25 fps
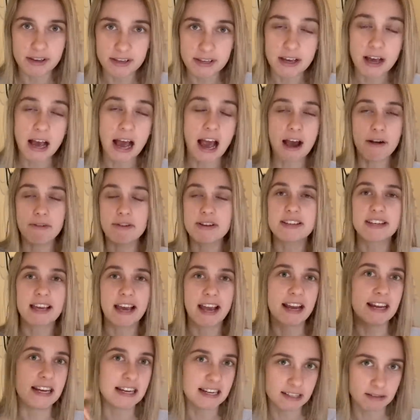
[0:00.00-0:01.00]
Harry
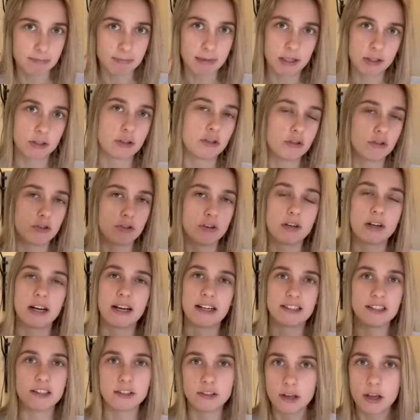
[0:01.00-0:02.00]
Kane is Manchester
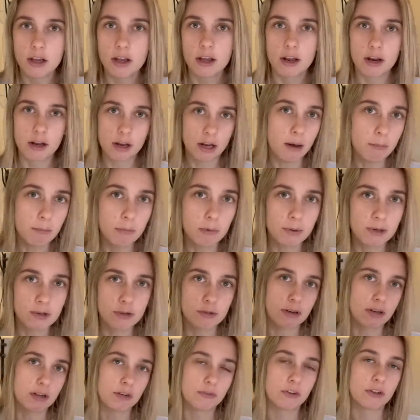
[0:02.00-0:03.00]
United's number one
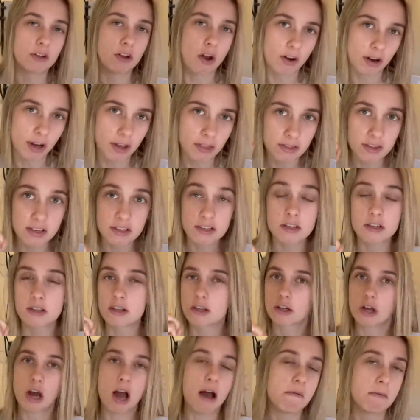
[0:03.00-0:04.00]
transfer target. This is
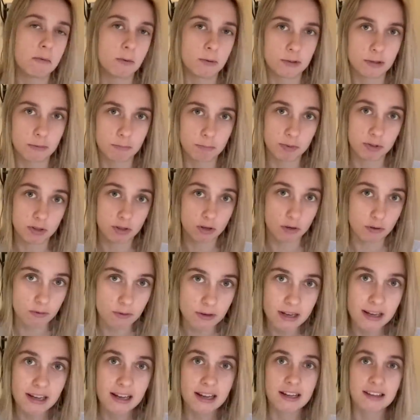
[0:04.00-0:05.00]
the guy we want to pursue.
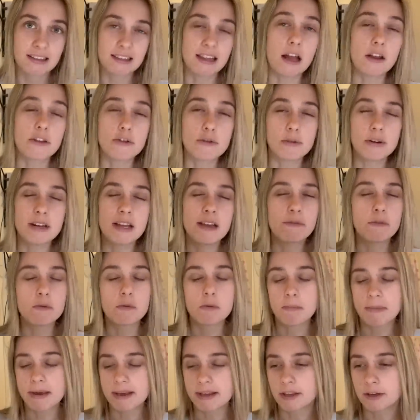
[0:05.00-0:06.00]
Daniel Levy
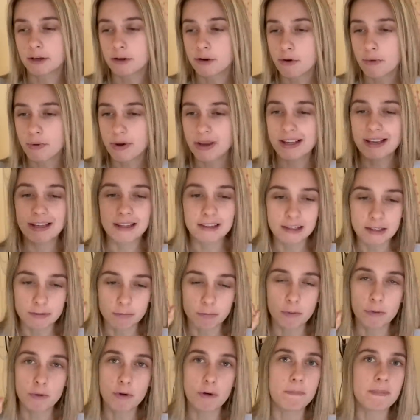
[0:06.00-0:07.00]
will make it annoying. This
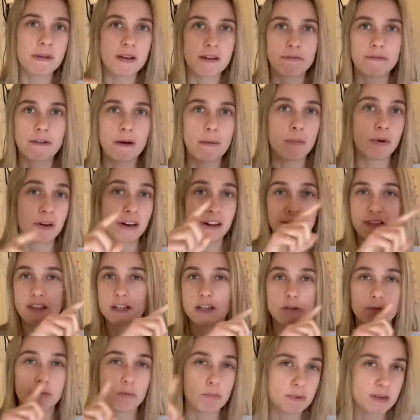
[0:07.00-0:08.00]
will not be a fun one. I think
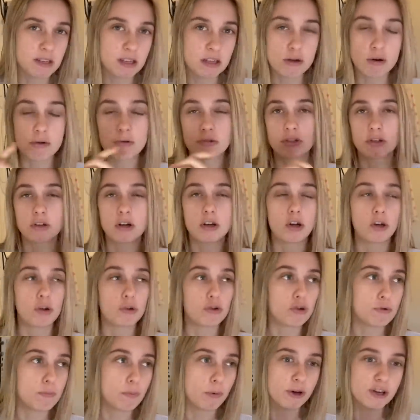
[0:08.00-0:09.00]
this will be De Jong saga
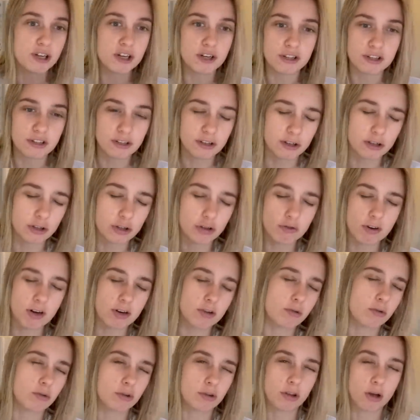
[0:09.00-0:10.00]
2.0 that's going to
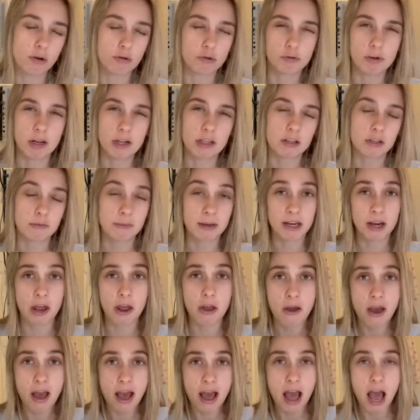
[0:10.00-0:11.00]
stretch across the whole transfer
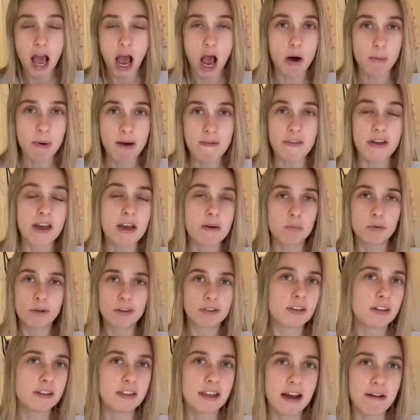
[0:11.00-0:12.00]
window. However, it
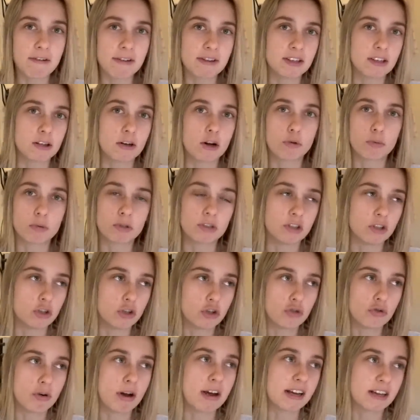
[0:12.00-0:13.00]
was said that Erik Ten Hag wants to
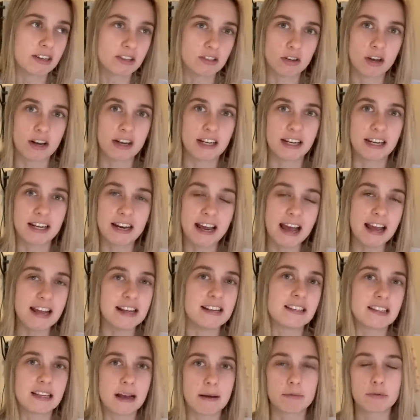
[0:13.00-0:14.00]
strike a signing in
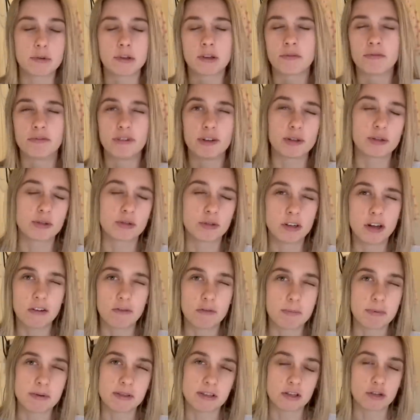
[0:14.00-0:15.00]
ASAP so he can focus on
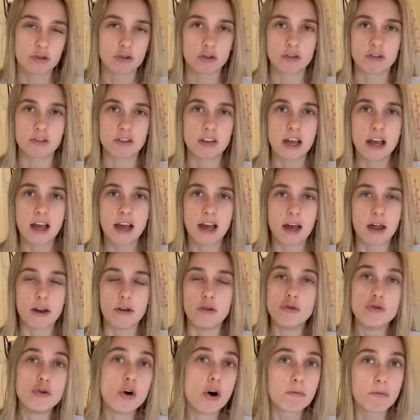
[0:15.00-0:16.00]
other positions
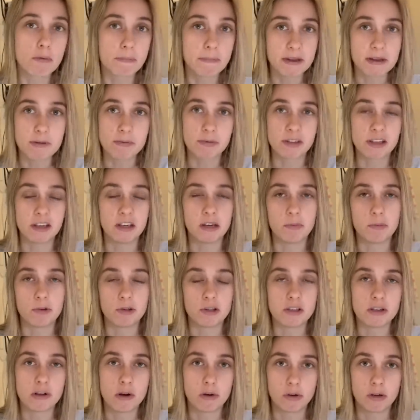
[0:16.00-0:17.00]
and not repeat what they did with
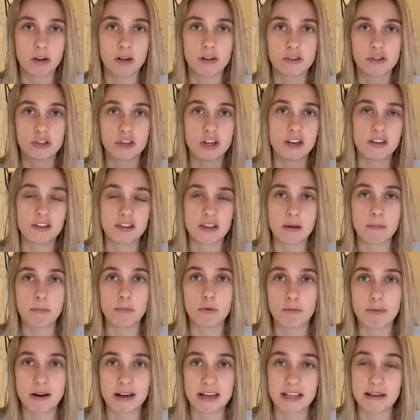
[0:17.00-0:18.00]
De Jong last year, so they're
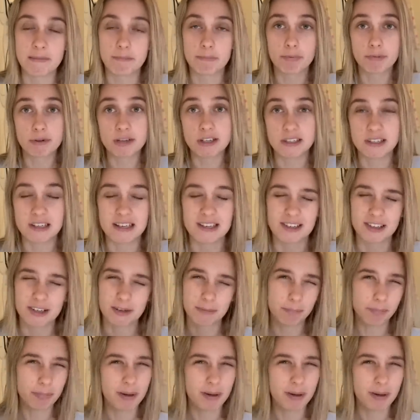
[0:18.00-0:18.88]
more ready in pre-season.